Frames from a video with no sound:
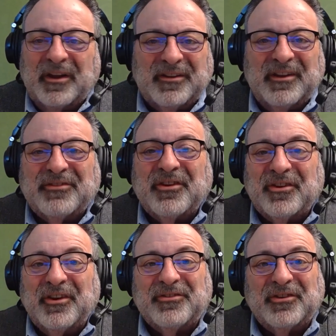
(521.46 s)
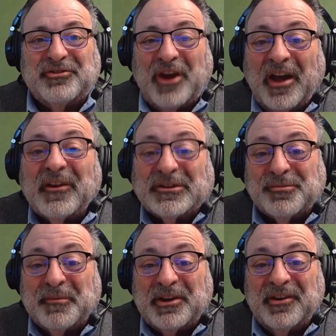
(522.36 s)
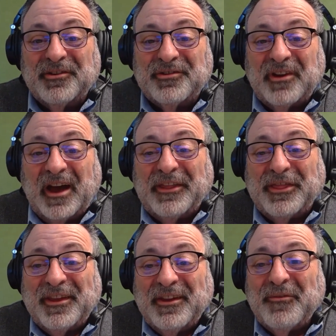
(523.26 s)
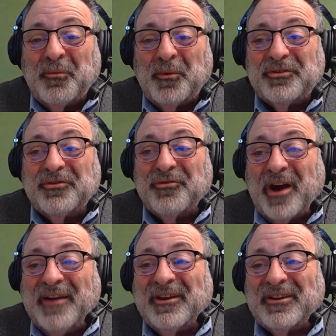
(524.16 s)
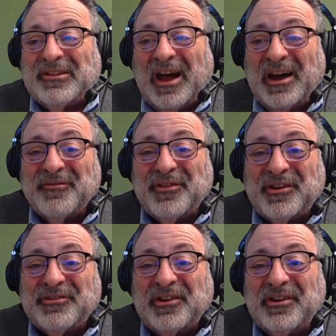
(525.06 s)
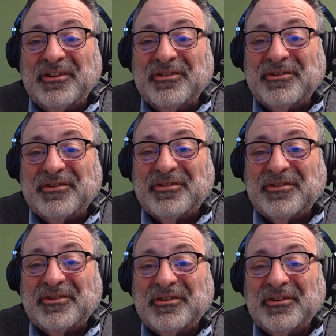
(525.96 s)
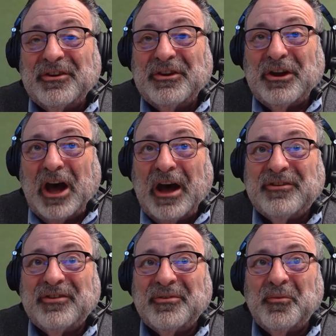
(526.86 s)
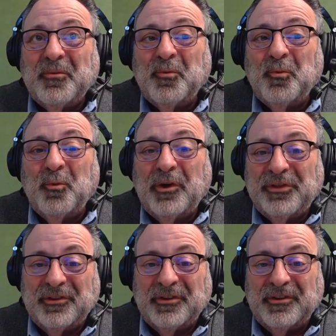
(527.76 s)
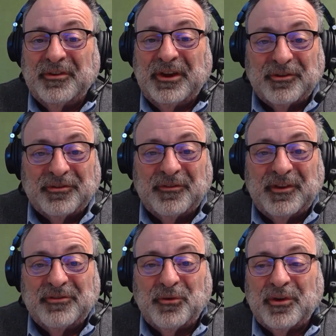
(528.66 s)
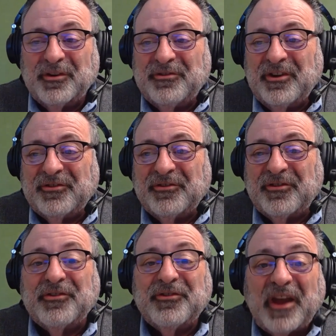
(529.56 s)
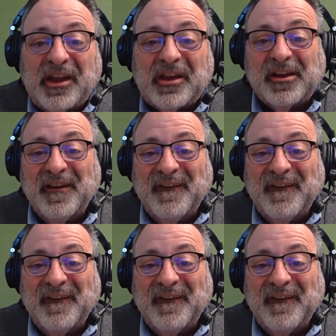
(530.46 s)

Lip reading: It's a challenge, because I think what's driving a lot of this is not what the leaders of these organizations are saying